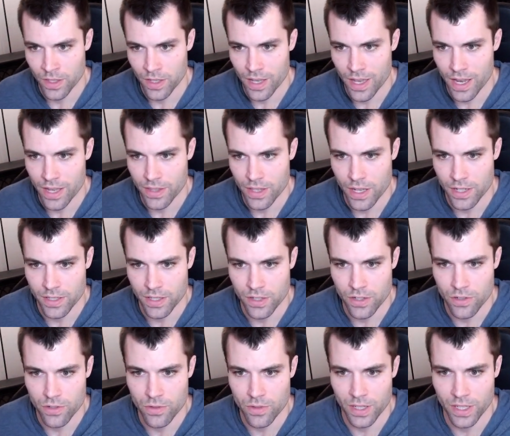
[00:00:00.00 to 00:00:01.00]
add that
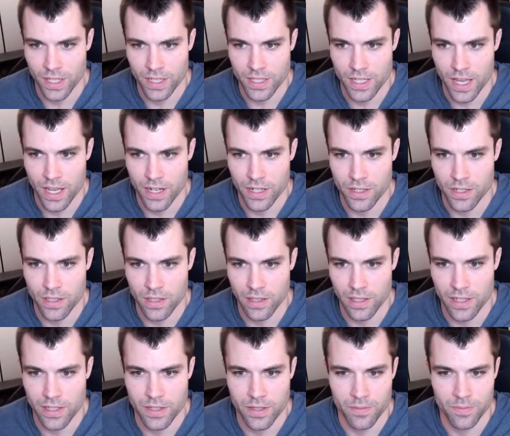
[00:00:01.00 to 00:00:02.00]
to-do, it gets added to the
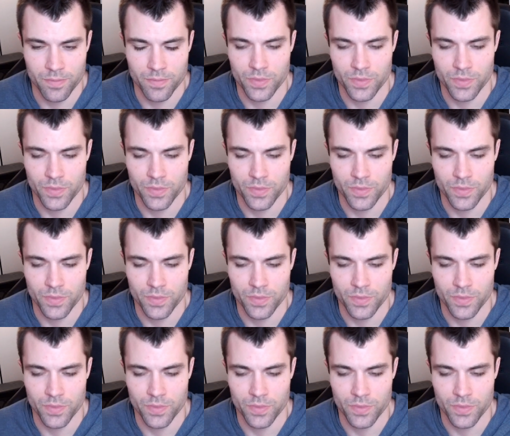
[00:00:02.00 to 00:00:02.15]
list.